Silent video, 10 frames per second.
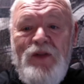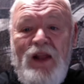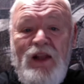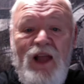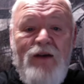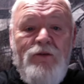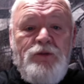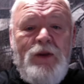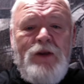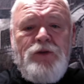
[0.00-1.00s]
that love
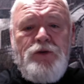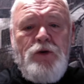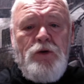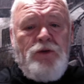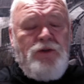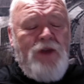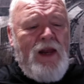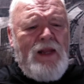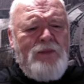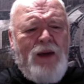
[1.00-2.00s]
speaks the truth,
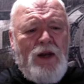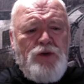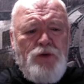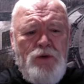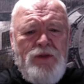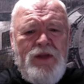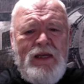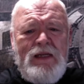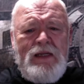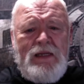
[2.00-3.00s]
gently, but truth
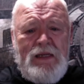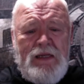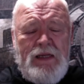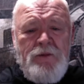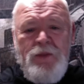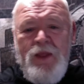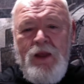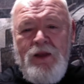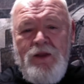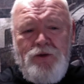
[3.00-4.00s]
indeed.
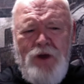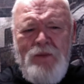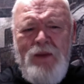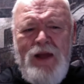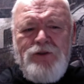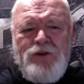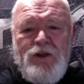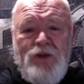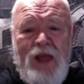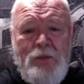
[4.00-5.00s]
This young man is an
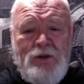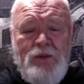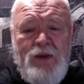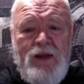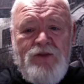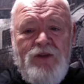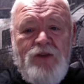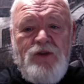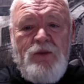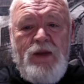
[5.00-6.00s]
example to me. It
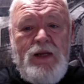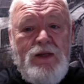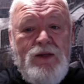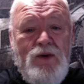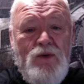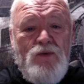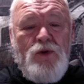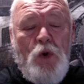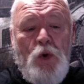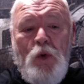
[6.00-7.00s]
says to me, don't
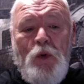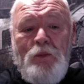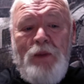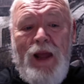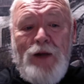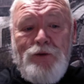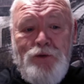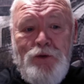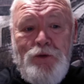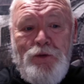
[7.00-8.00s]
hold back
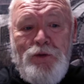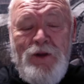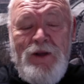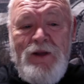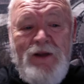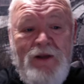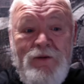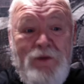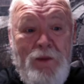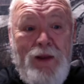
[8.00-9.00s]
truth,
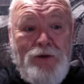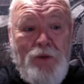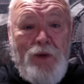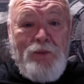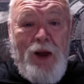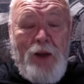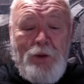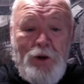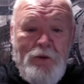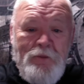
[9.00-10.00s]
even if it makes you
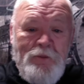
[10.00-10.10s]
unpopular.